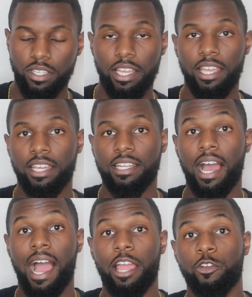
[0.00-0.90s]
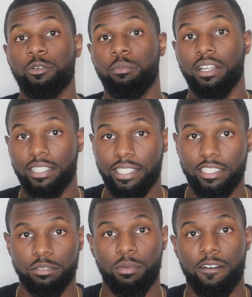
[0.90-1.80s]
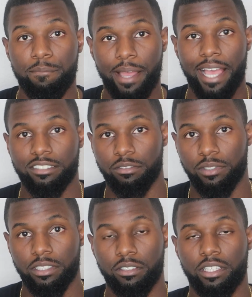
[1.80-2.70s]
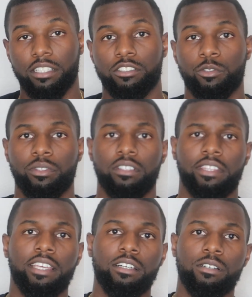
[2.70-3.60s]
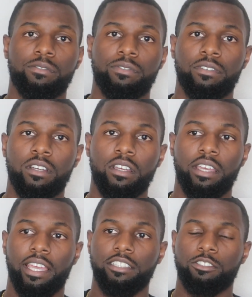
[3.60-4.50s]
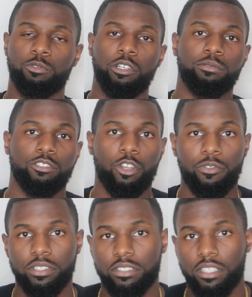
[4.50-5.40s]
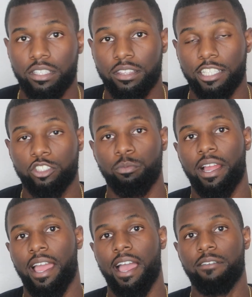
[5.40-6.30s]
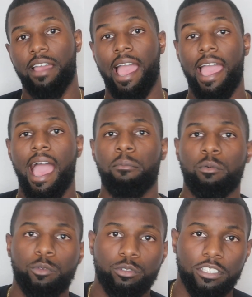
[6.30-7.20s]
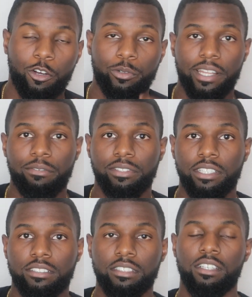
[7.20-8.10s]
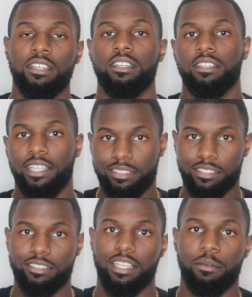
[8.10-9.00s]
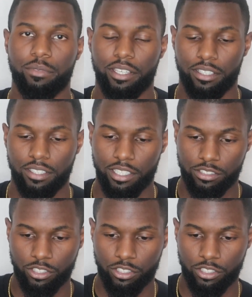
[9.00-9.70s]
and I earn money each month passively. Okay, so think of a subscription service that you might have, Apple Music or Netflix. It's the same thing. And